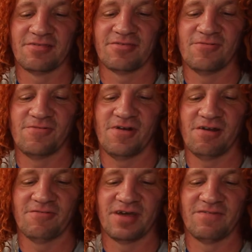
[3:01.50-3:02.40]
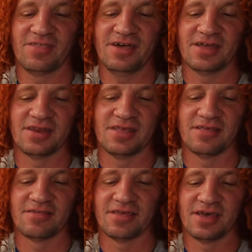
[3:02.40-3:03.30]
so far what I've done
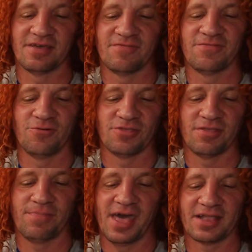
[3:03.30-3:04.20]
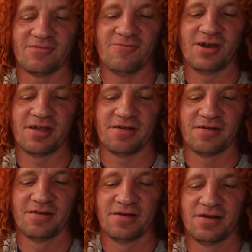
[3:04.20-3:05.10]
is I folded back the wire,
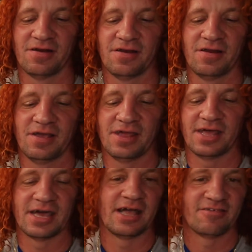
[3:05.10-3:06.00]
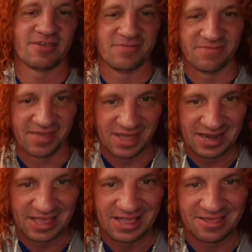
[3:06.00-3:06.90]
and I got some of it on
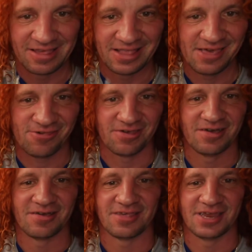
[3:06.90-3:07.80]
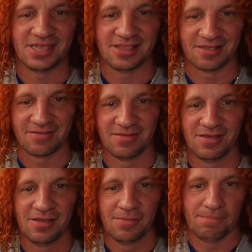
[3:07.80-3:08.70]
the insulation because I need to
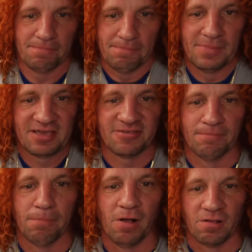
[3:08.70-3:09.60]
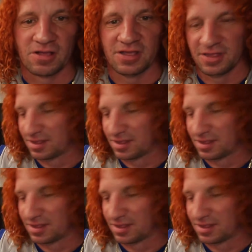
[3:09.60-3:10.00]
make some bulk